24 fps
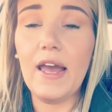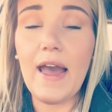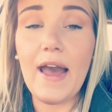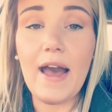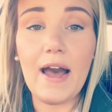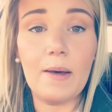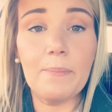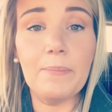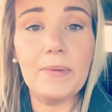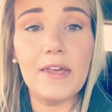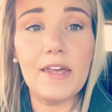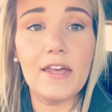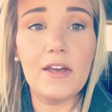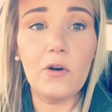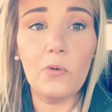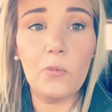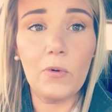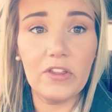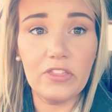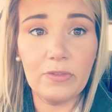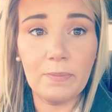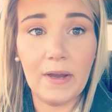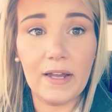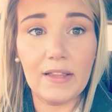happy
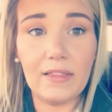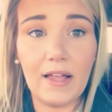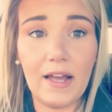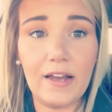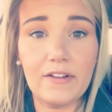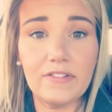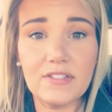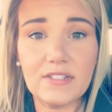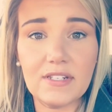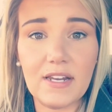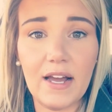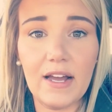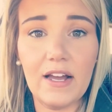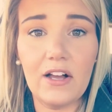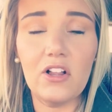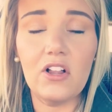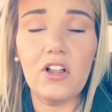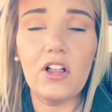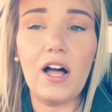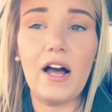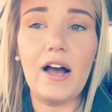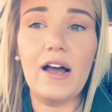with my lifestyle.